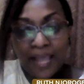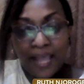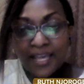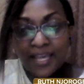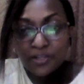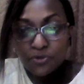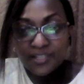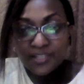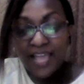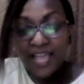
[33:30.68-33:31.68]
I can do
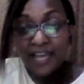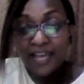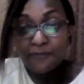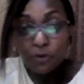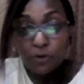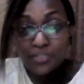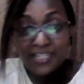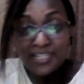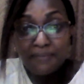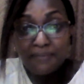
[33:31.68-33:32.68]
this, I can
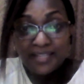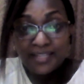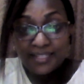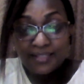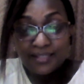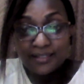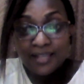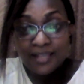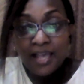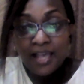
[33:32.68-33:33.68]
volunteer my
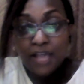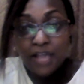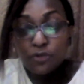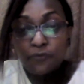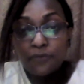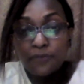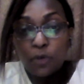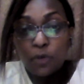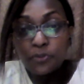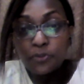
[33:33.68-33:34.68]
skills. And from
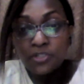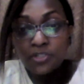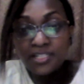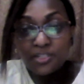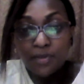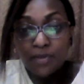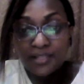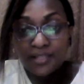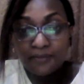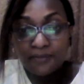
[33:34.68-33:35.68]
the opportunities you
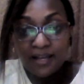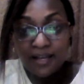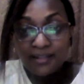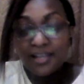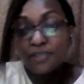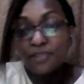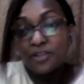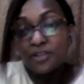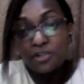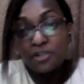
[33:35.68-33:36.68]
guys have had,
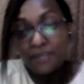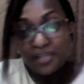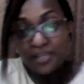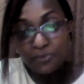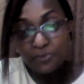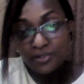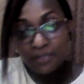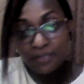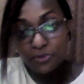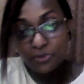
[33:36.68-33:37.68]
you've actually been
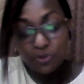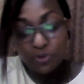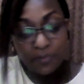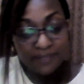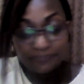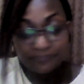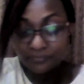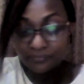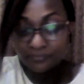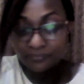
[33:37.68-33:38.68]
able to open,
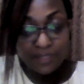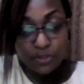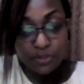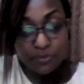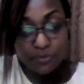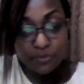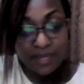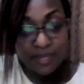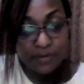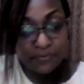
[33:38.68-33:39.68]
the
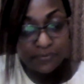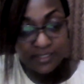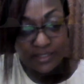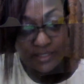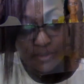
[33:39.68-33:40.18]
outfits